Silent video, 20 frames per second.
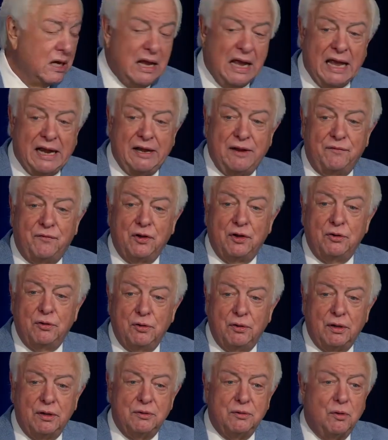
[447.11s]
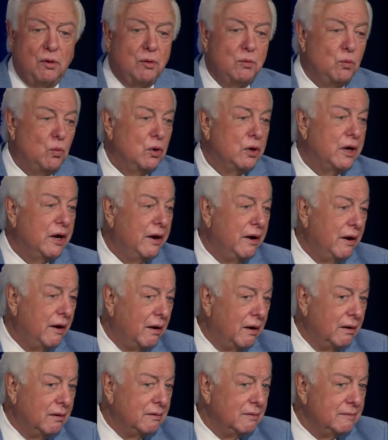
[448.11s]
And if you do it, no one will
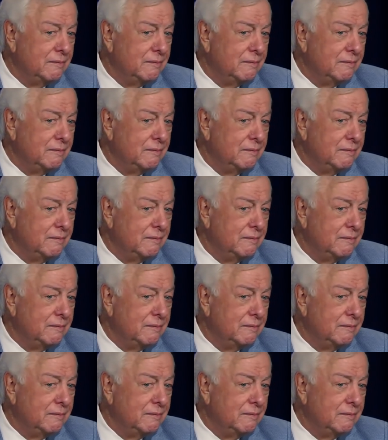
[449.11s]
care.